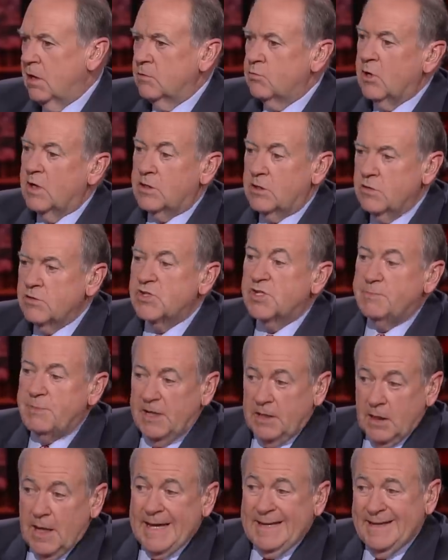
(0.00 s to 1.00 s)
on what used to
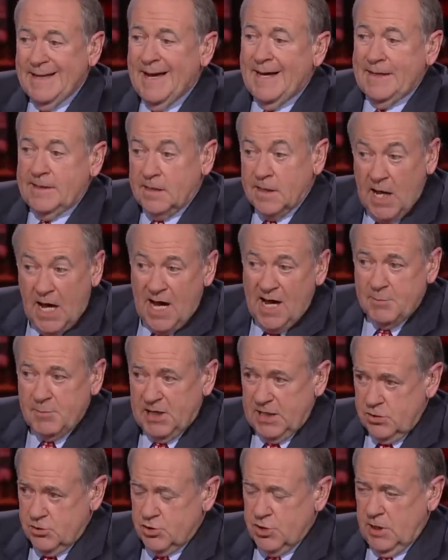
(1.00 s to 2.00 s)
be late night
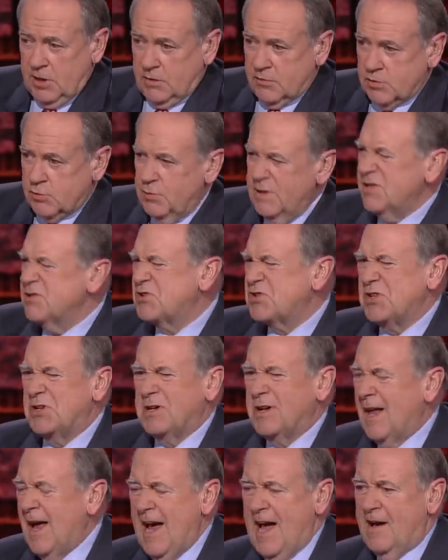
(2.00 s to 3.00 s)
comedy shows. We used to
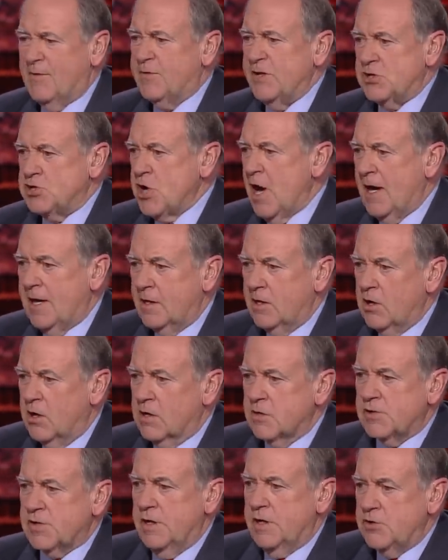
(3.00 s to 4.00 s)
laugh at Johnny oh, yeah.
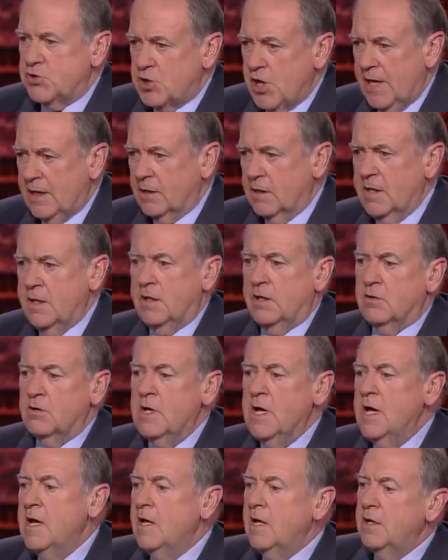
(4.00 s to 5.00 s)
Carson and Jay Leno.
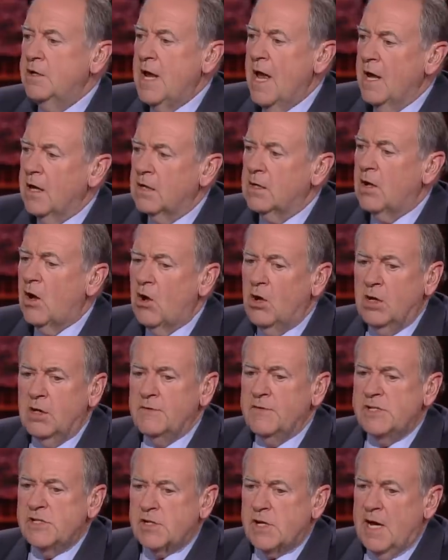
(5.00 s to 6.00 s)
Now, all
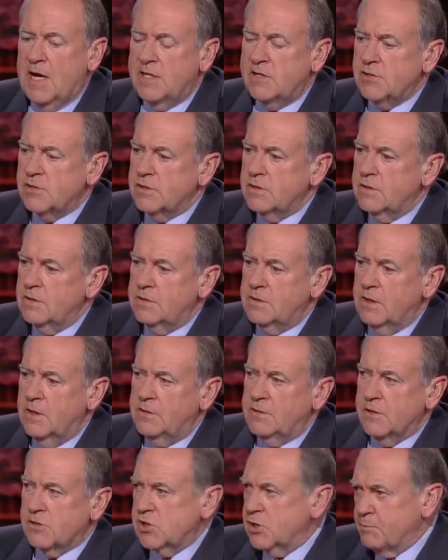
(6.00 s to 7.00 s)
of these guys,
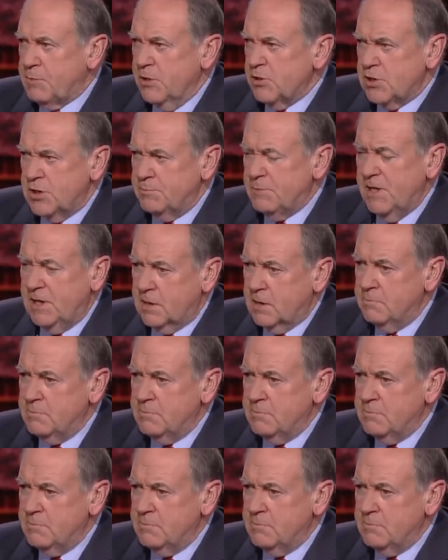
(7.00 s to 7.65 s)
they're supposed to be